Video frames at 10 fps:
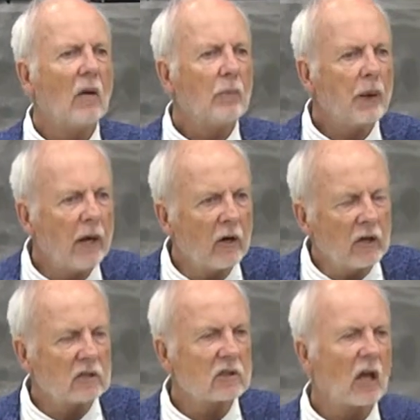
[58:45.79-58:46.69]

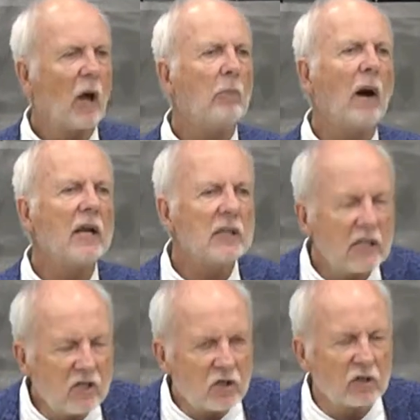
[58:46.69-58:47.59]
parents, my
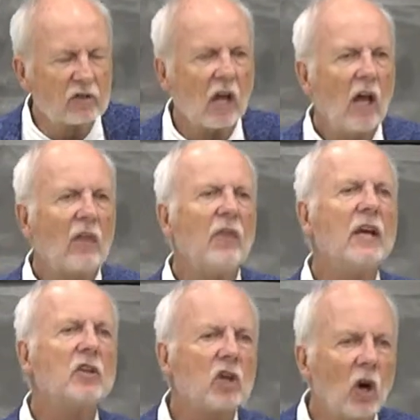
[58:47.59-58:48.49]
teachers,
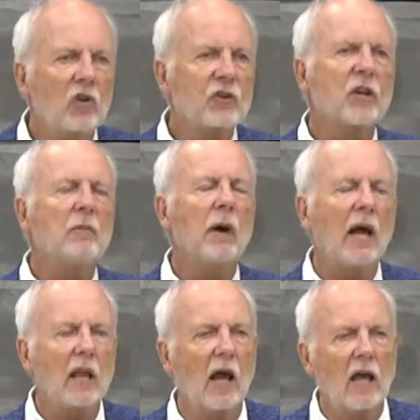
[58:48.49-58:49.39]
the adults in
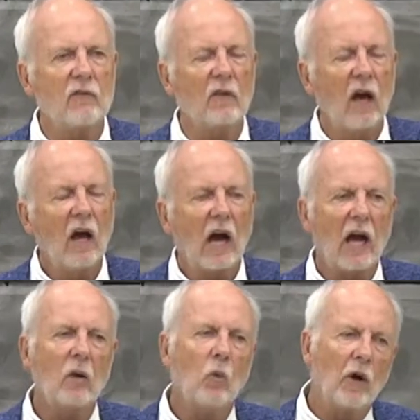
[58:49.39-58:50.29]
my life,
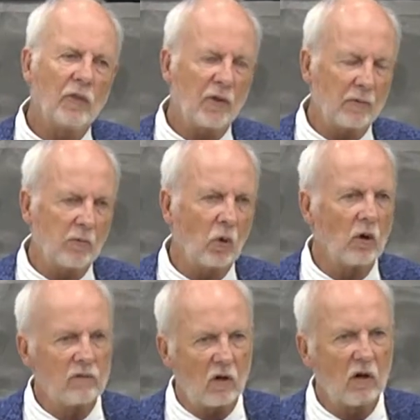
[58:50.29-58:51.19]
I want them more
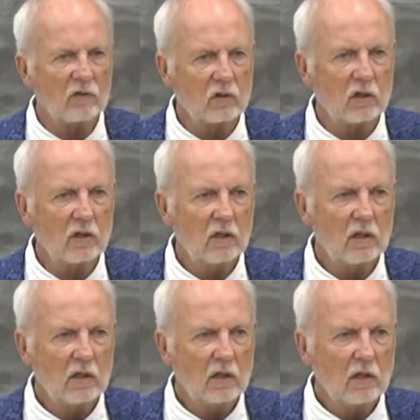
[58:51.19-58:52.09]
involved.
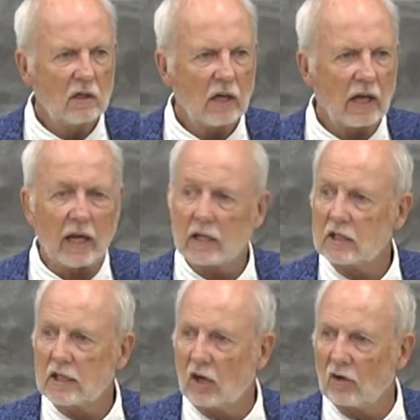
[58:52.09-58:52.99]
And I
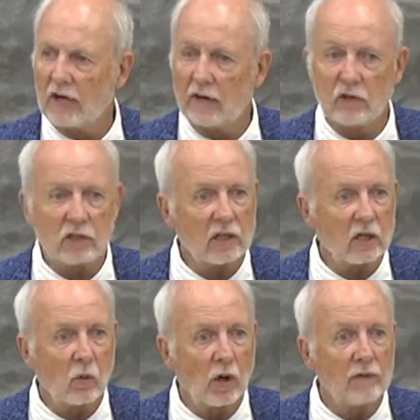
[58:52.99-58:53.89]
can tell that every
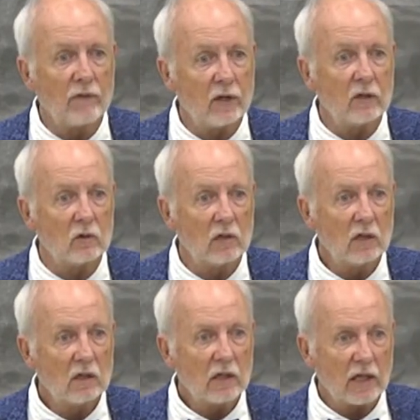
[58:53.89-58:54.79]
single one of you
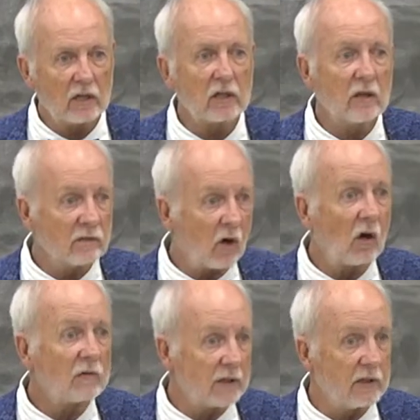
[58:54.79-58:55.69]
is an
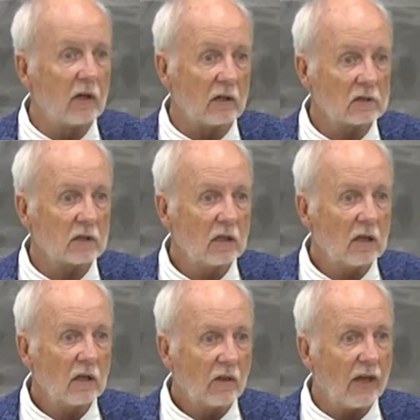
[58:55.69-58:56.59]
involved adult.
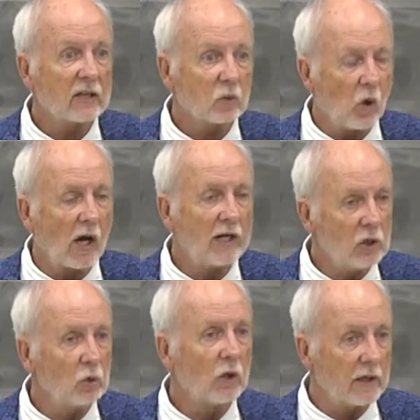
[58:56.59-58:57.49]
That's why
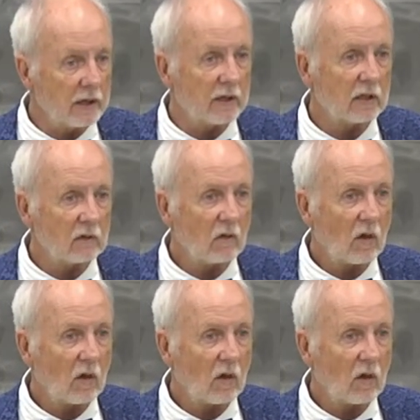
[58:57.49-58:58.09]
you are here.